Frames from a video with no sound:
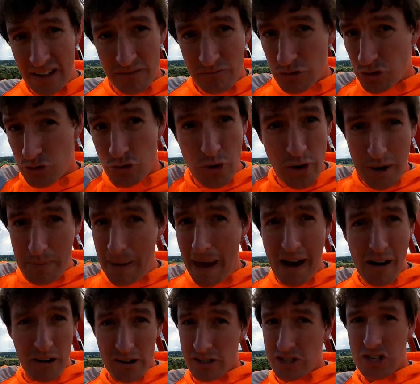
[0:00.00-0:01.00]
then threw it
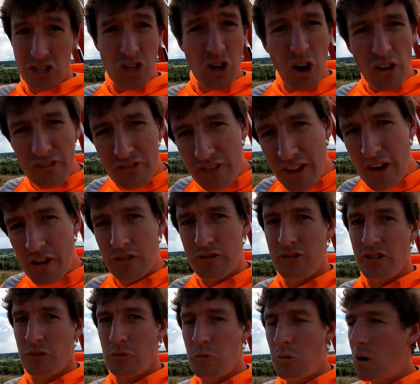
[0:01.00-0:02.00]
about and just got a feel
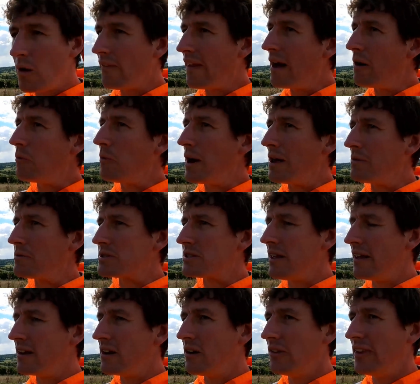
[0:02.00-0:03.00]
for what that weight
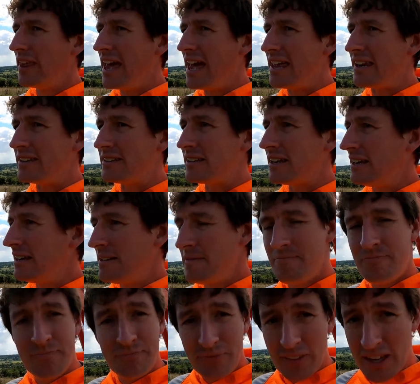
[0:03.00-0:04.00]
was like on the end.
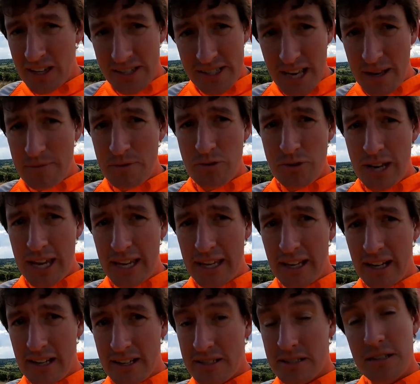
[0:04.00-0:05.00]
Seems
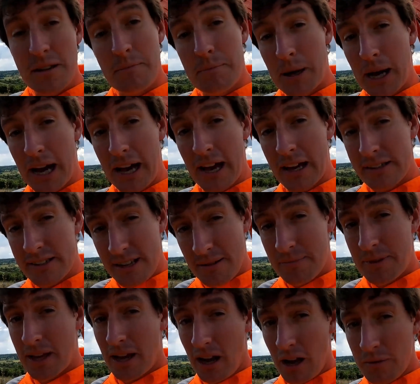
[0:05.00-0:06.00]
ridiculous, but
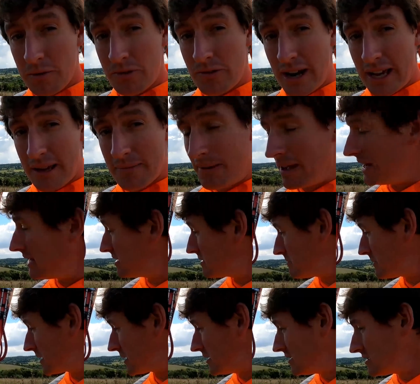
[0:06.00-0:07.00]
something I would
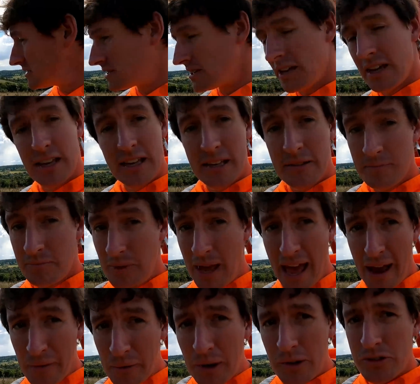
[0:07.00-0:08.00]
recommend, because
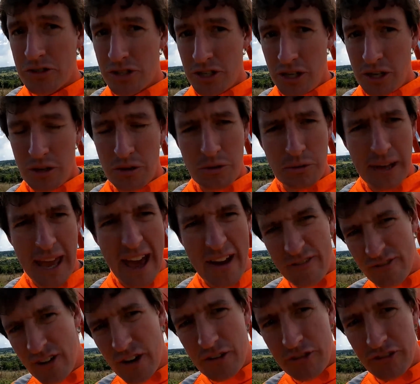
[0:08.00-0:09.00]
how else do you
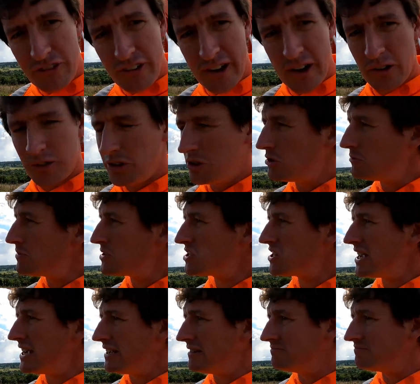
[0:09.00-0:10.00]
get a feel for it on your
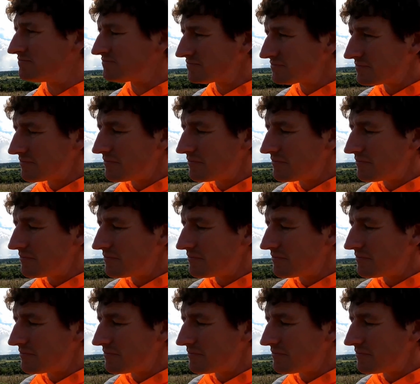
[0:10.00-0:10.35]
machine?